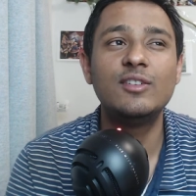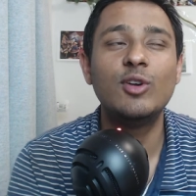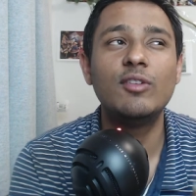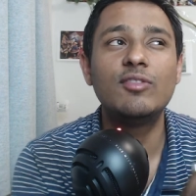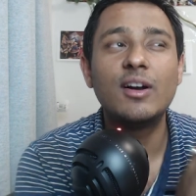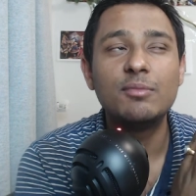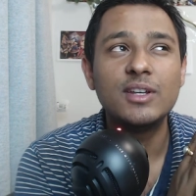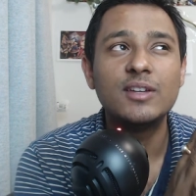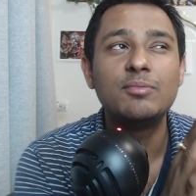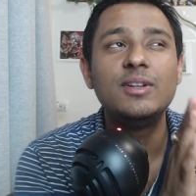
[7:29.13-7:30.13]
You have come
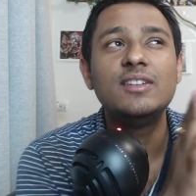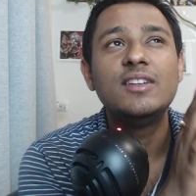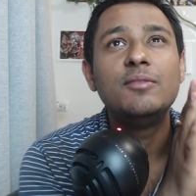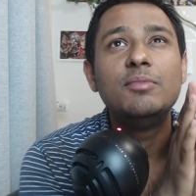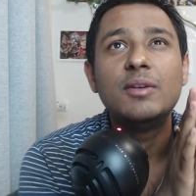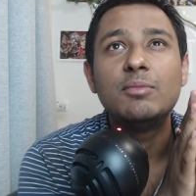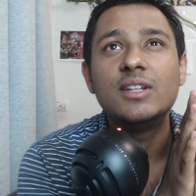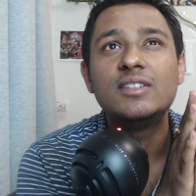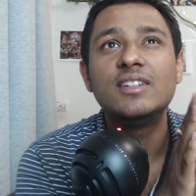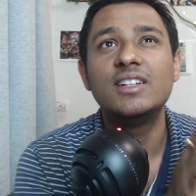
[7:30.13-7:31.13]
here. Please give me a
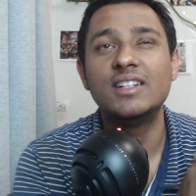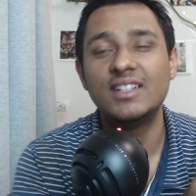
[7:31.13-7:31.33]
blessing.